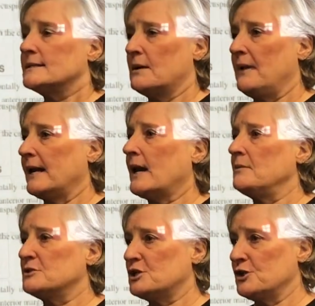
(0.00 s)
Somebody
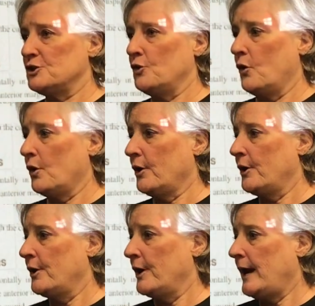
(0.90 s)
comes to the door
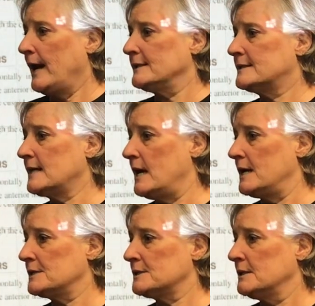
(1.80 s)
and
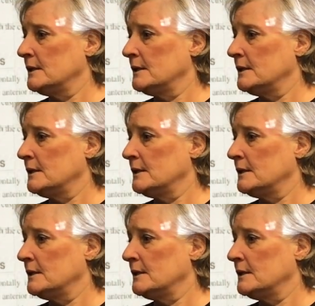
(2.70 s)
says,